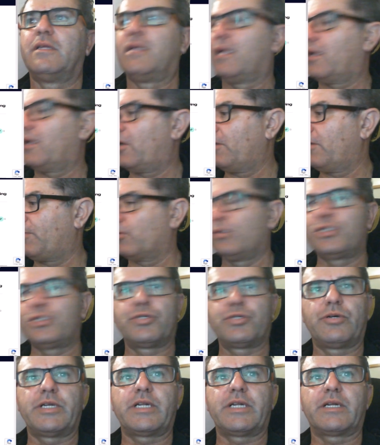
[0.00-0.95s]
Hope you
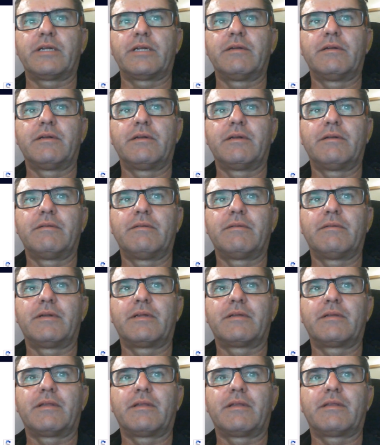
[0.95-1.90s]
enjoyed it.
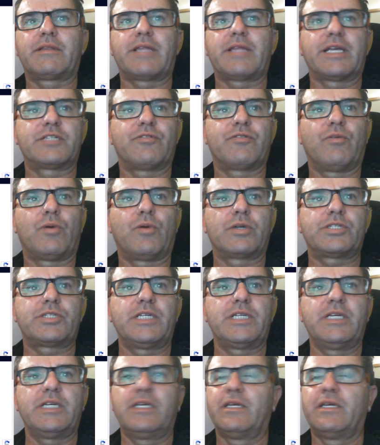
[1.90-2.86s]
Thanks for
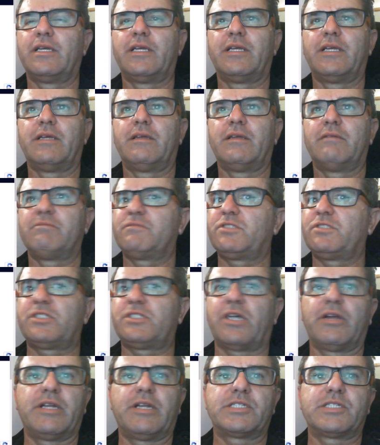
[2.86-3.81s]
watching.
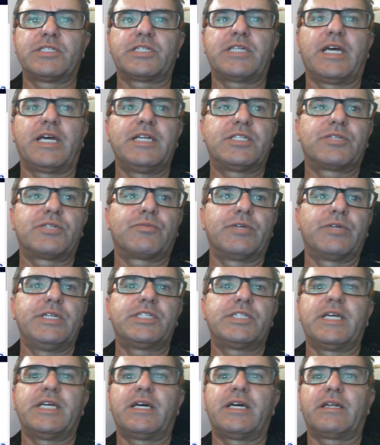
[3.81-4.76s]
Don't hesitate to
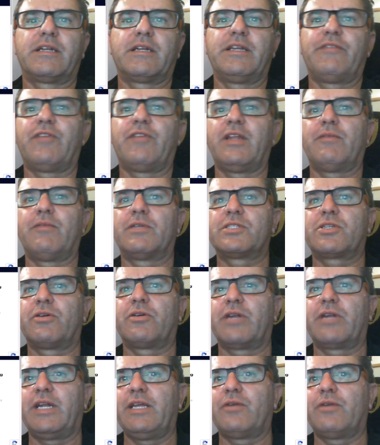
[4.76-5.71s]
reach out if anyone's got
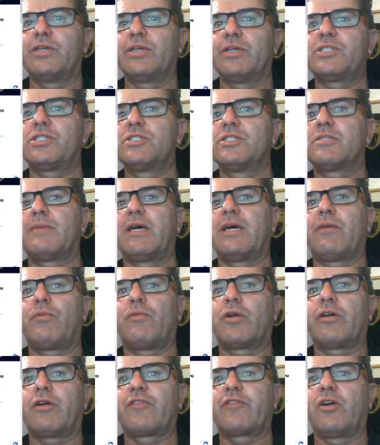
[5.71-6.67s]
any questions about
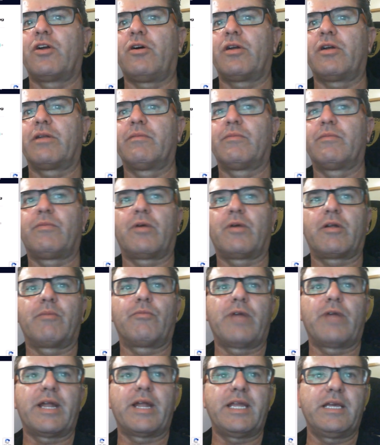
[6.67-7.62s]
what I've got, what I'm
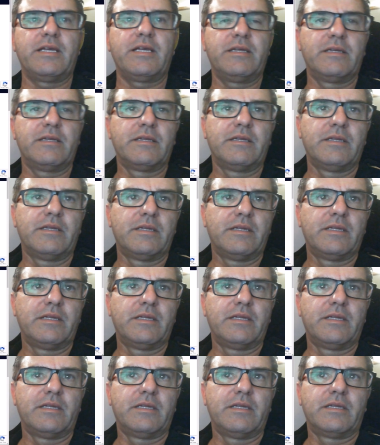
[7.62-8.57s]
running,
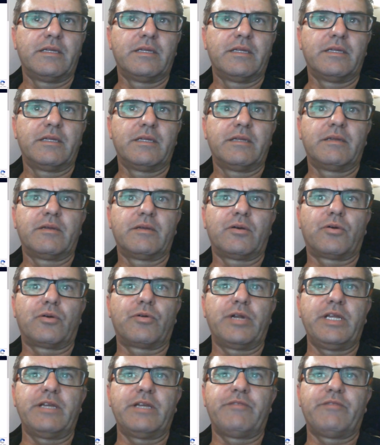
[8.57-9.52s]
or
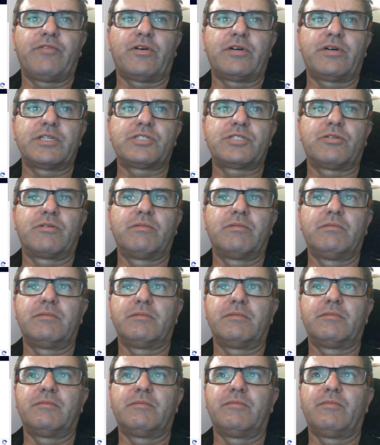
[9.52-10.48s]
any advice on
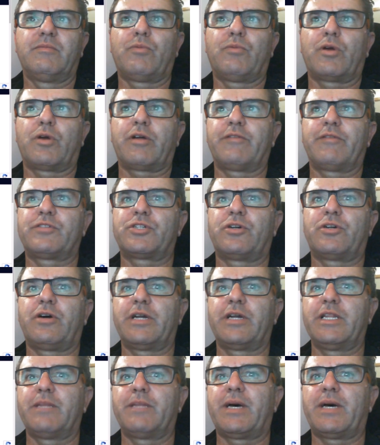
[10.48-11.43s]
what I've
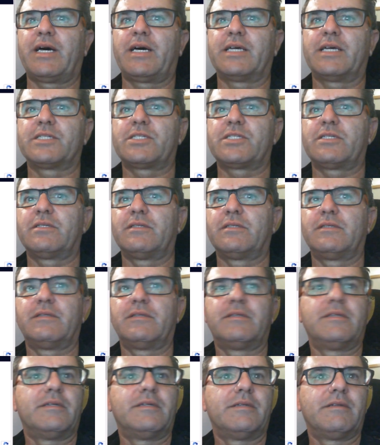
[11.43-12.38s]
tried in the past.
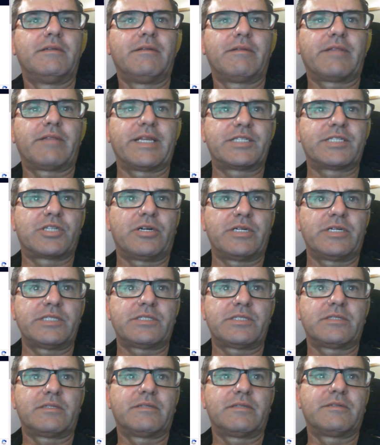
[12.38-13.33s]
Thanks,
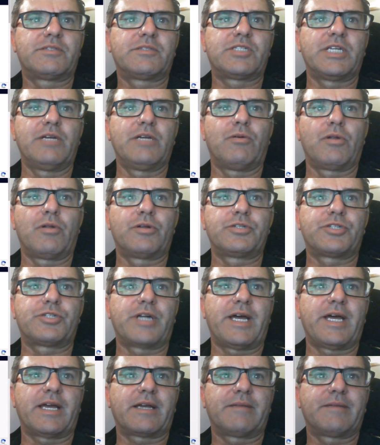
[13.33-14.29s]
guys. See you all on
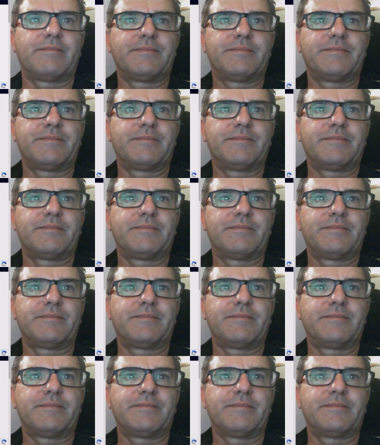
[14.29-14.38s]
track.